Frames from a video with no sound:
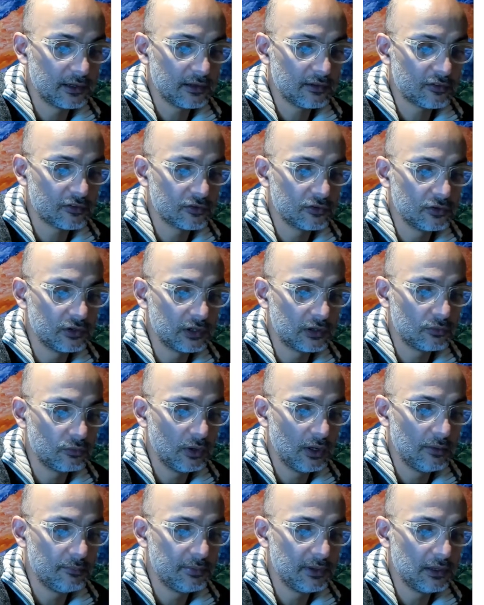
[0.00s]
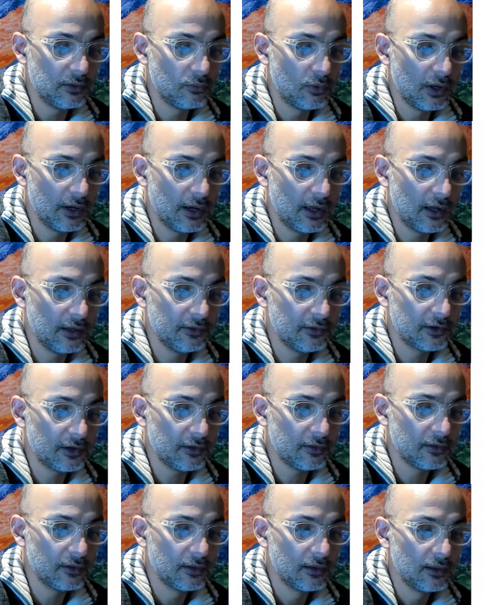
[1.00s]
so it will be 100
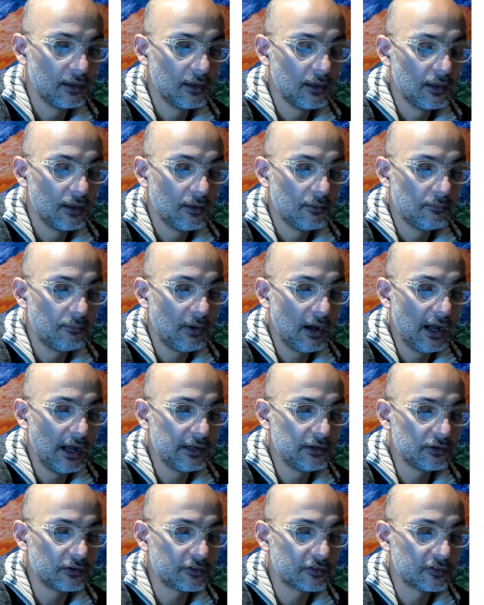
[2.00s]
minus